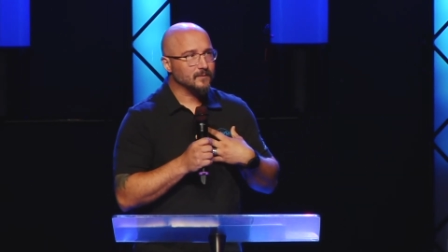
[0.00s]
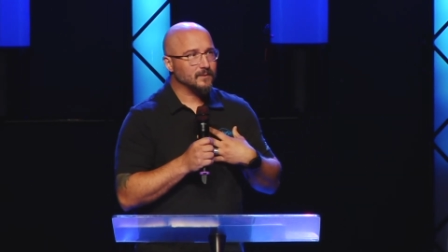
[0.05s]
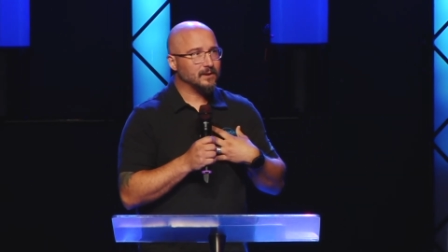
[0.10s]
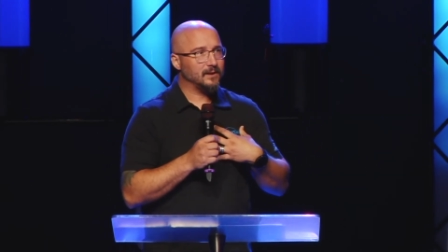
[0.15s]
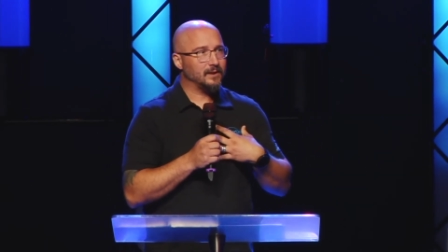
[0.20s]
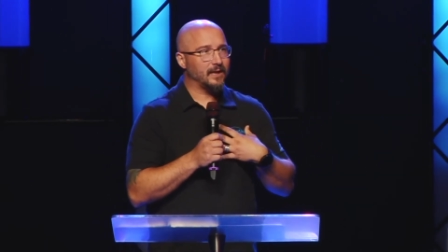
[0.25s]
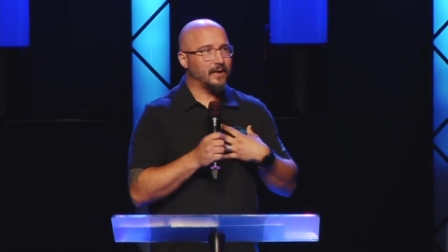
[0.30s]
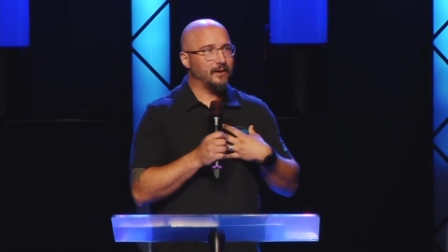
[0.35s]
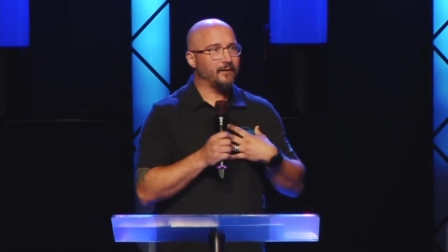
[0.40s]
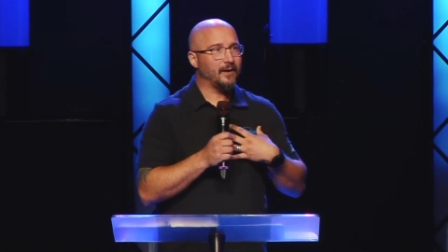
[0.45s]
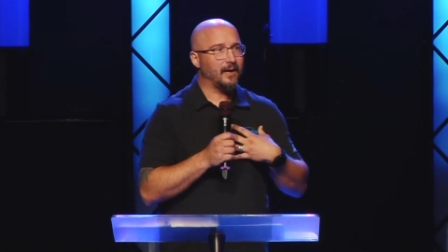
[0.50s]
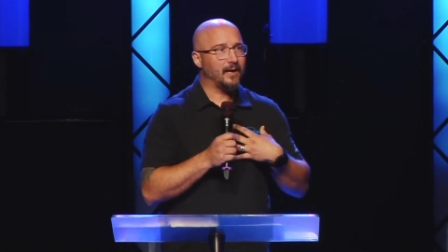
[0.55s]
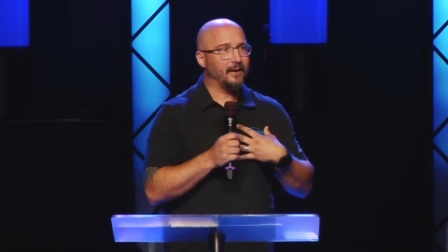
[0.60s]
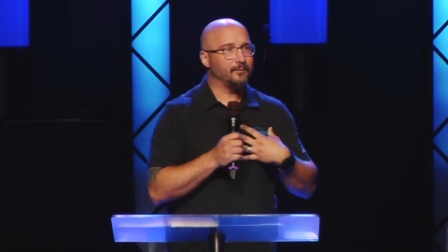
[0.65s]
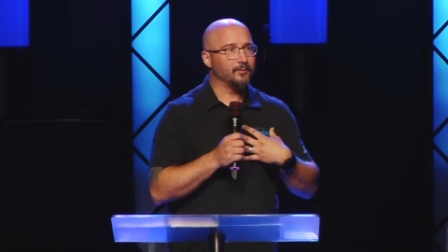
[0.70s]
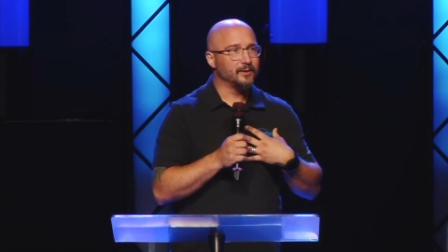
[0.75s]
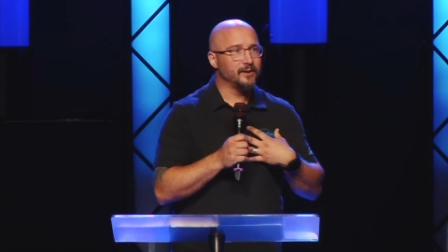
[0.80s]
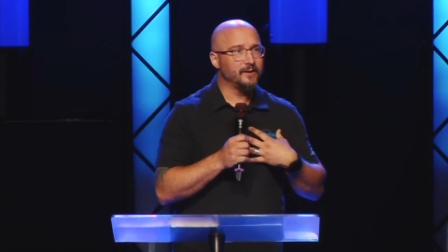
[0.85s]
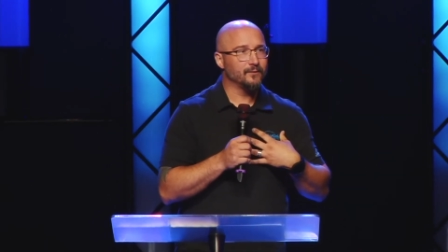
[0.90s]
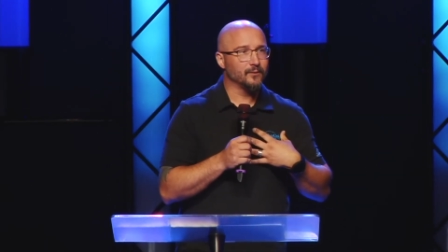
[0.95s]
And I, I
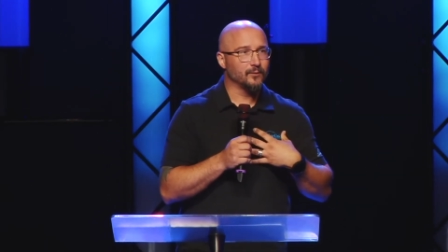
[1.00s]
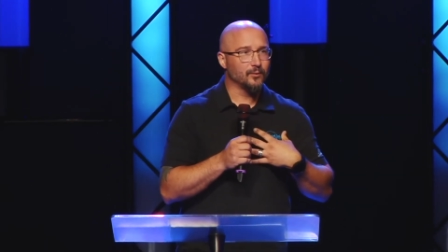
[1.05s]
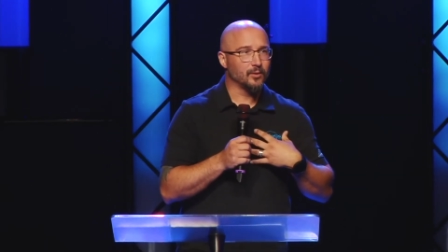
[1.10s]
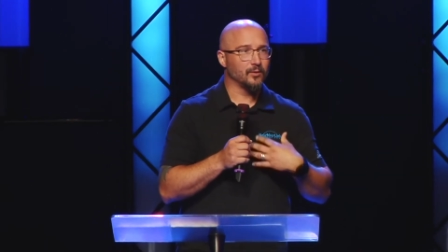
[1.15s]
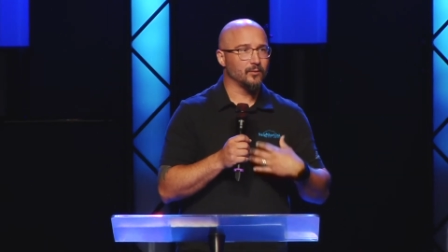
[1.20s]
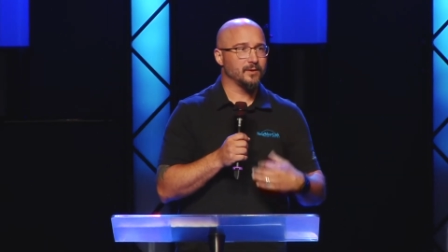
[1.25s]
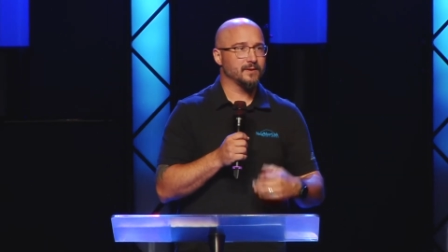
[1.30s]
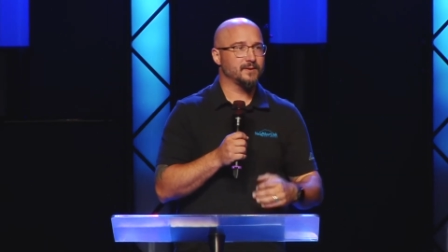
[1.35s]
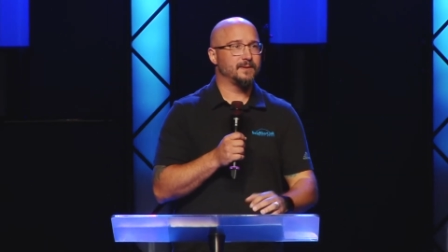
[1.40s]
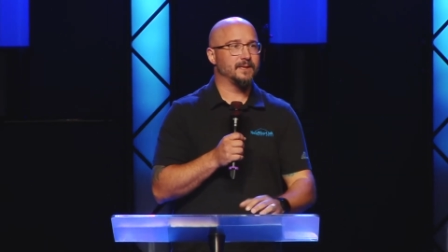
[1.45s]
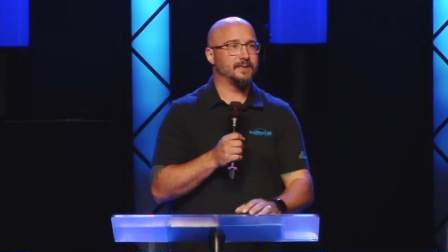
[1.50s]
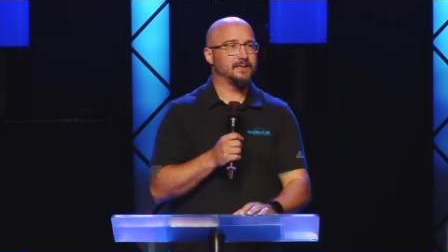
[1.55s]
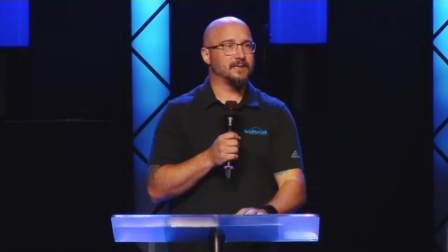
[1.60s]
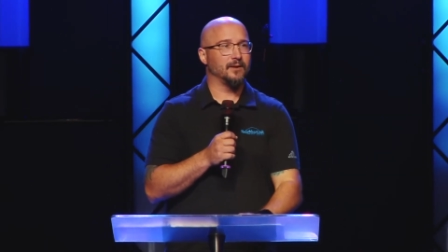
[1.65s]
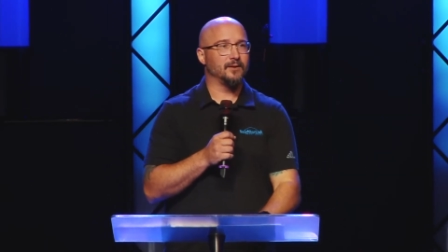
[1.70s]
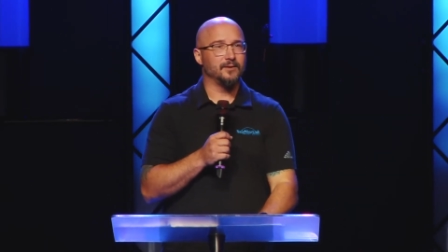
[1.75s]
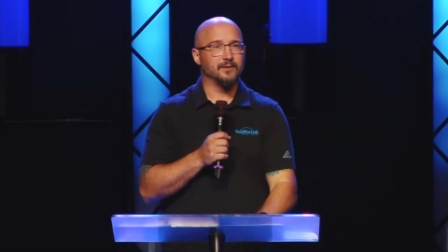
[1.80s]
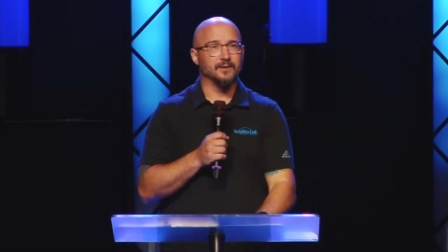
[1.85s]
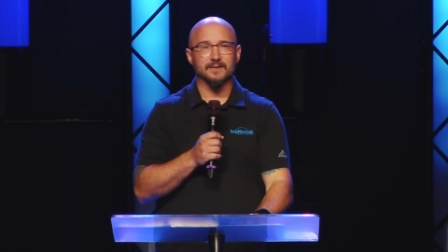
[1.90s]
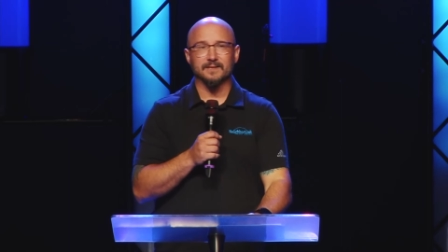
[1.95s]
believe the Lord wants me to tell
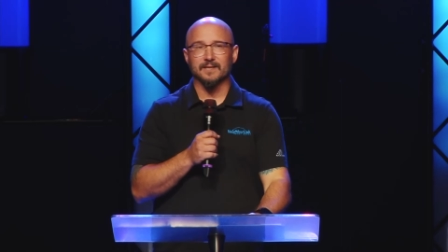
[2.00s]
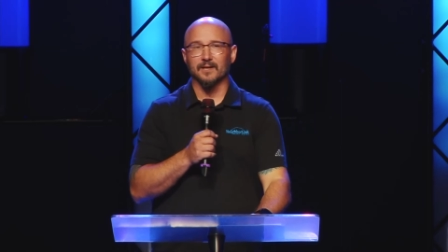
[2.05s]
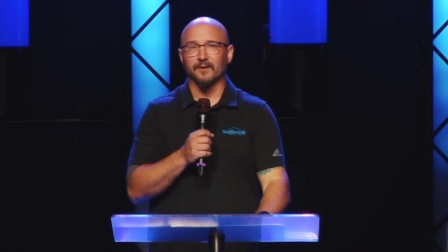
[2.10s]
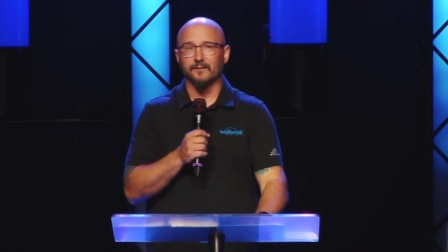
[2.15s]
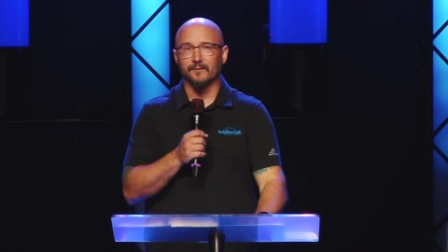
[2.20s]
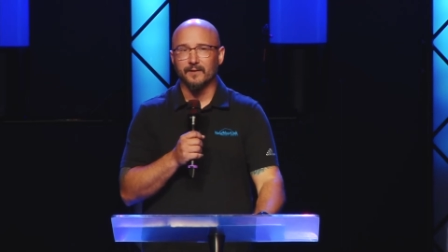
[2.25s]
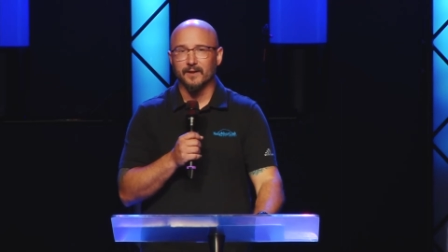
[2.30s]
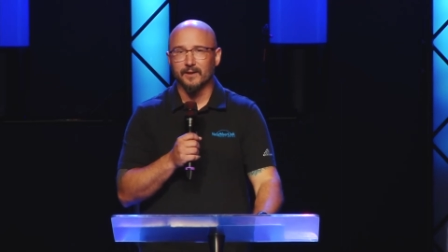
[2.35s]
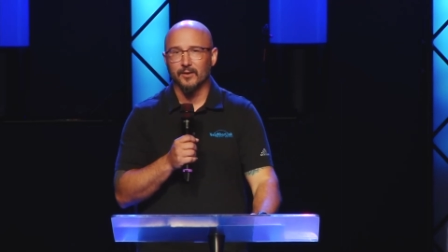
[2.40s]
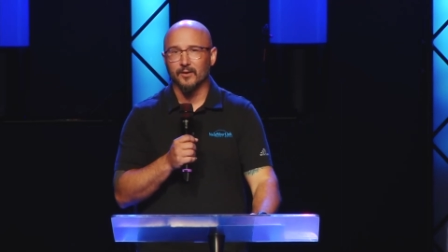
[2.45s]
you to sell everything